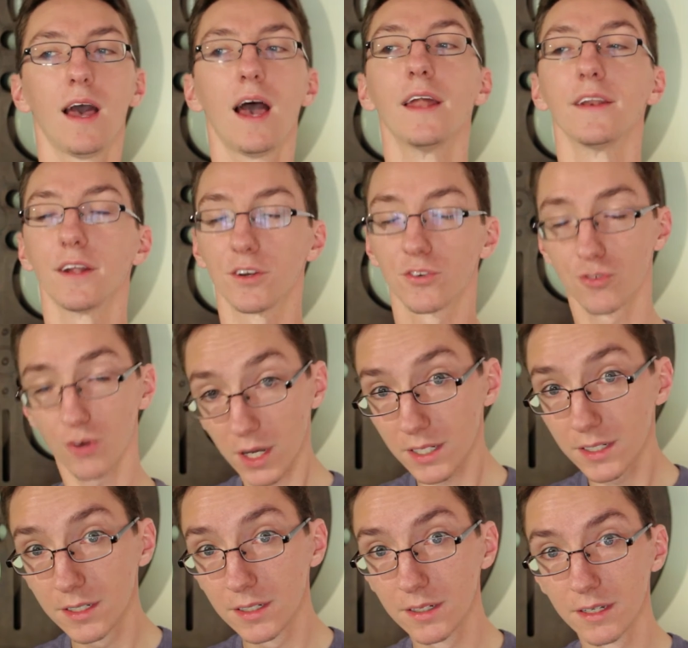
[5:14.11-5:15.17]
and a
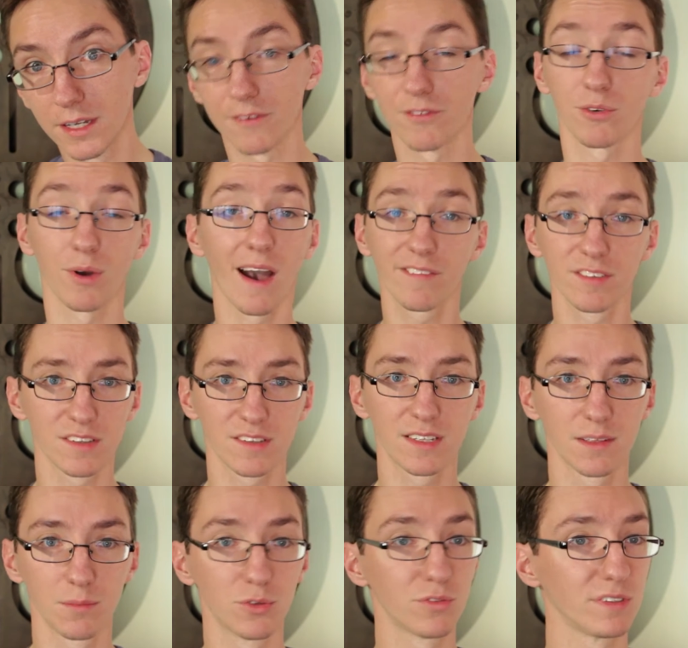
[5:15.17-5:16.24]
truck. If you haven't
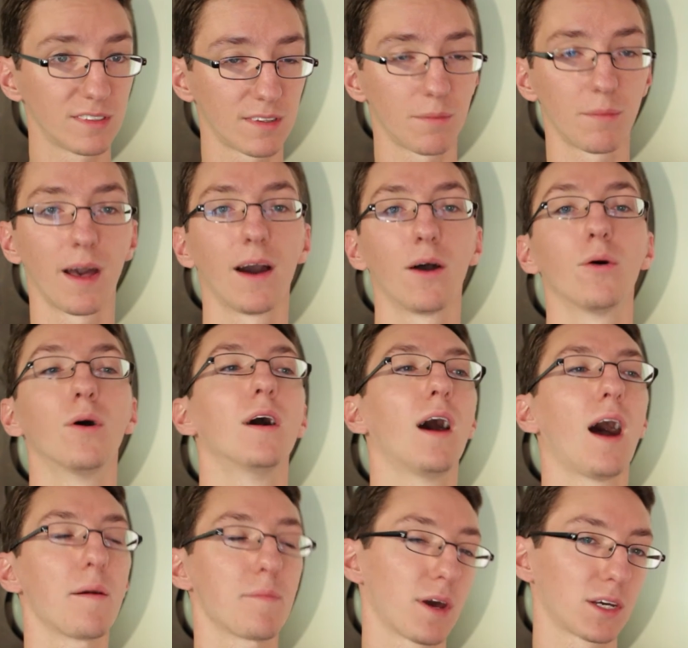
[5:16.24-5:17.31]
seen the movie somehow,
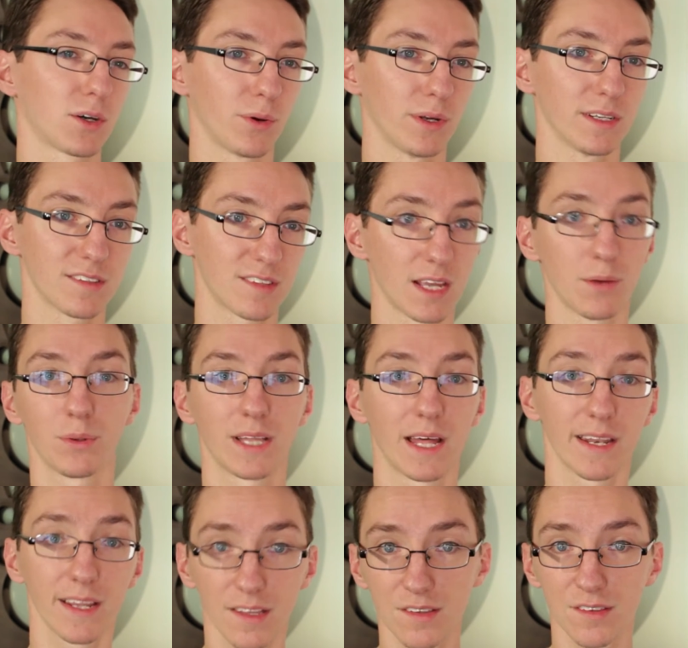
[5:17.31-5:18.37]
I'm not going to say what
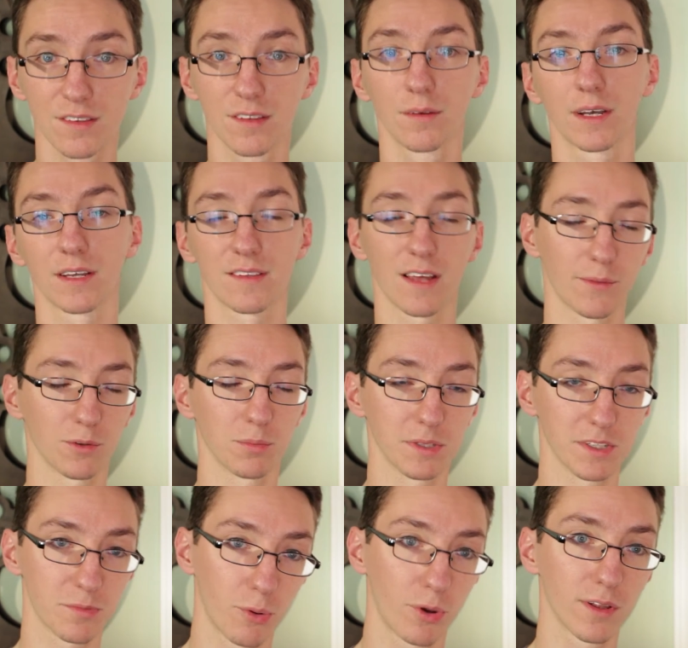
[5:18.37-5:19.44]
that is, because that would be
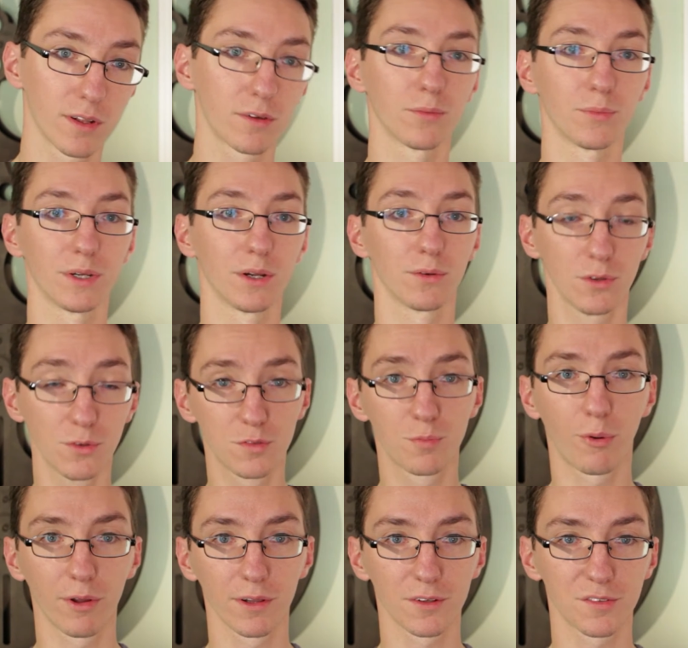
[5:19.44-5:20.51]
a spoiler, and we don't do
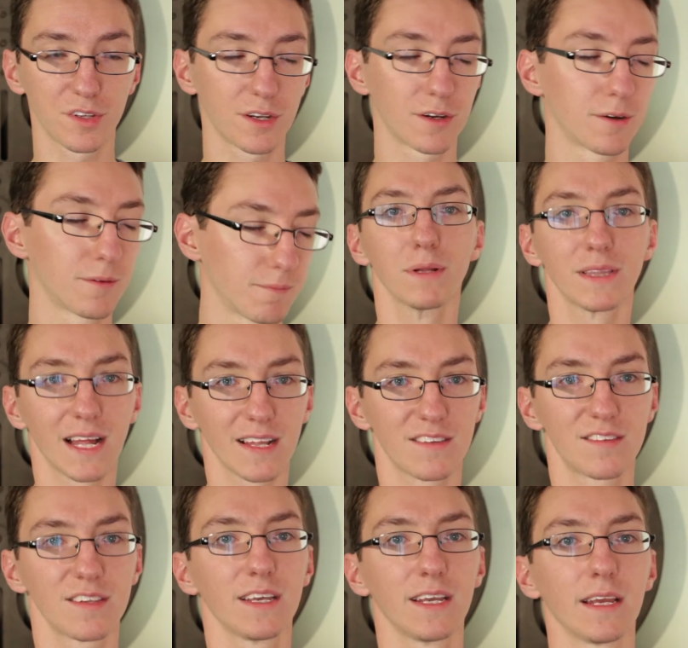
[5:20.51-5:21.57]
spoilers here. But that
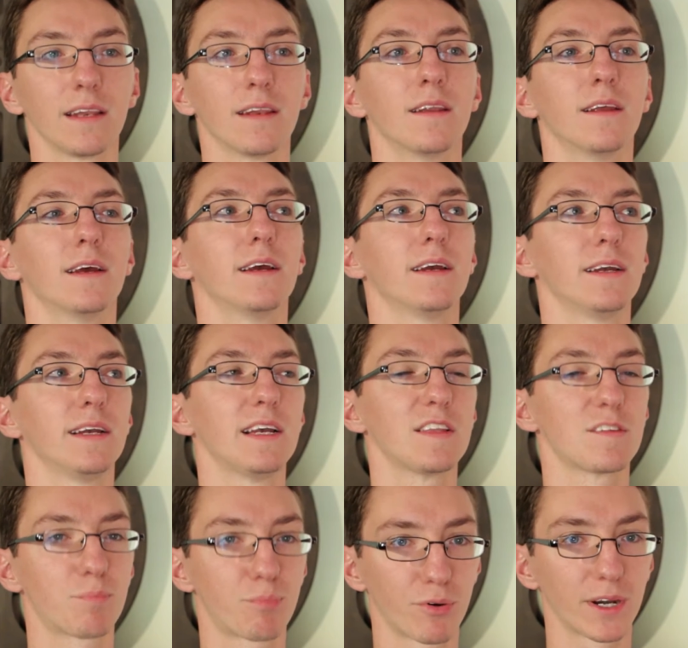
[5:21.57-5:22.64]
scene
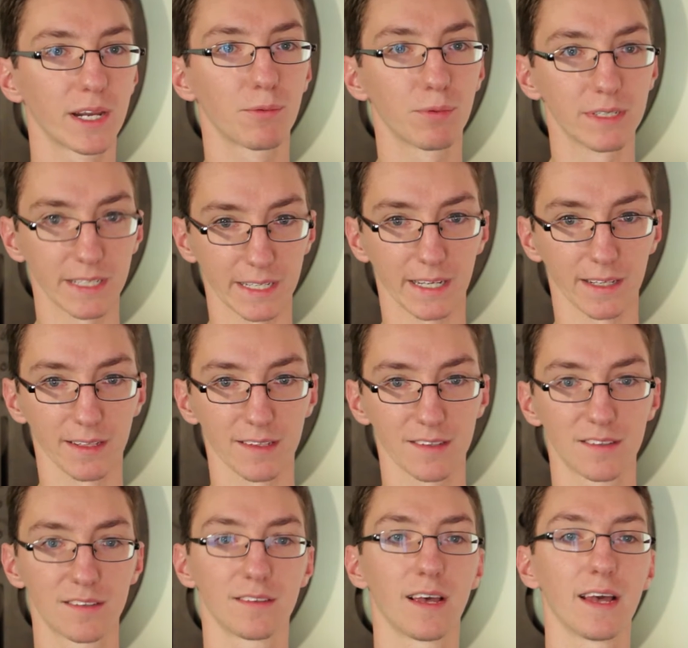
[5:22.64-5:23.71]
is pretty
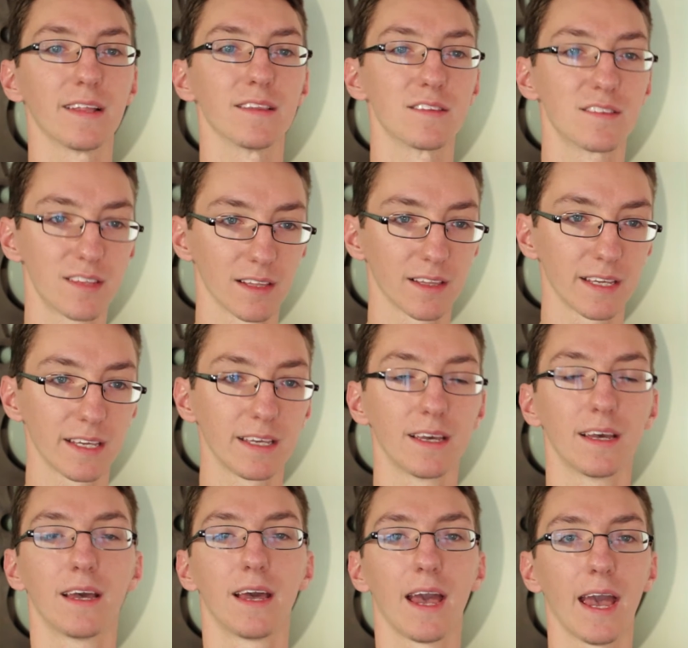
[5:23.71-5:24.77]
ridiculous and silly,
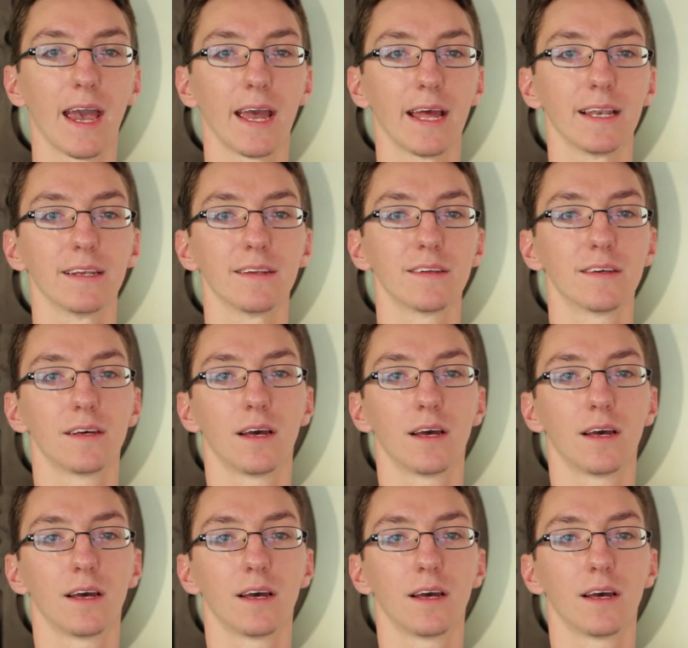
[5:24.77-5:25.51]
and